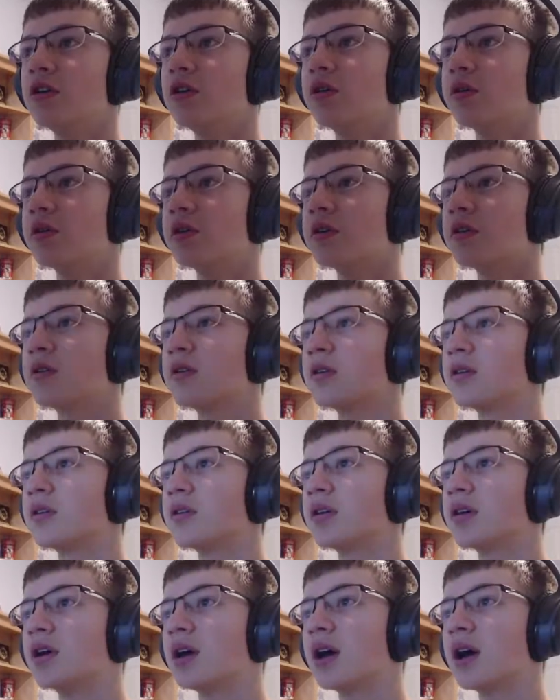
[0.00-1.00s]
you can
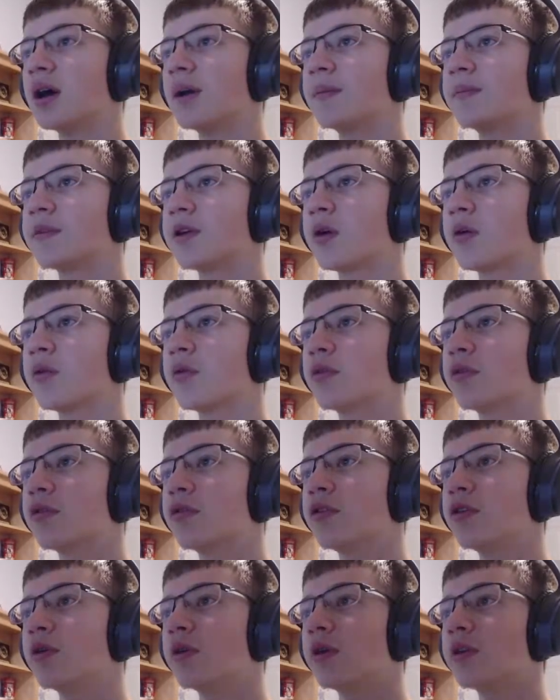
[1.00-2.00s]
go through
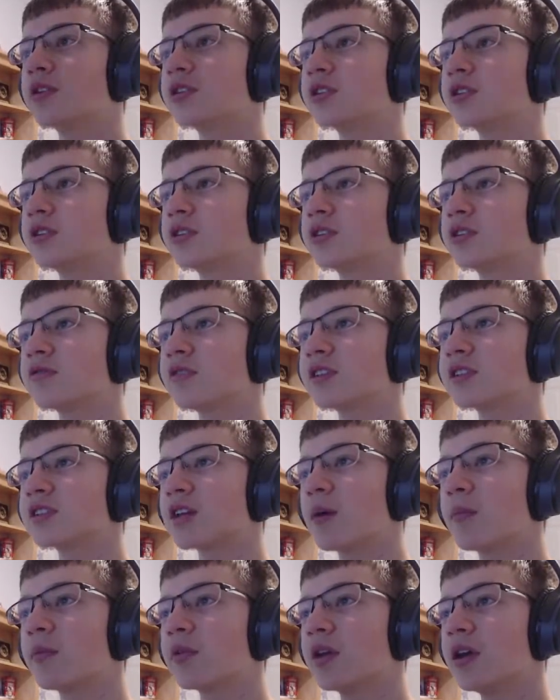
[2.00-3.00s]
the orange. It's less
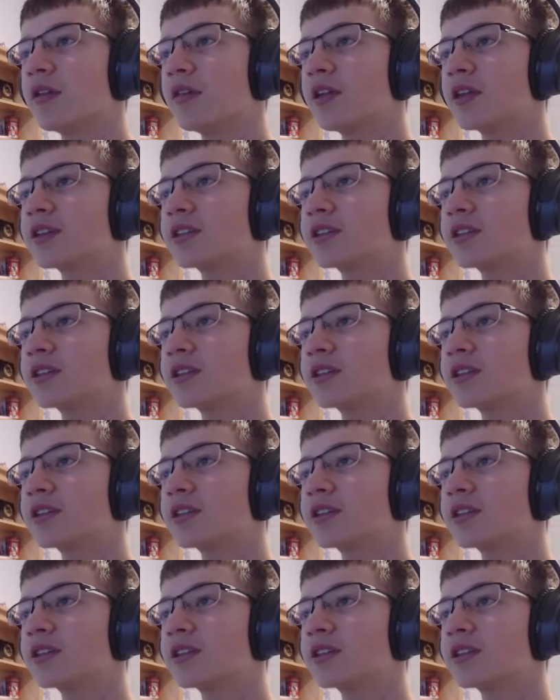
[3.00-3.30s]
complicated than it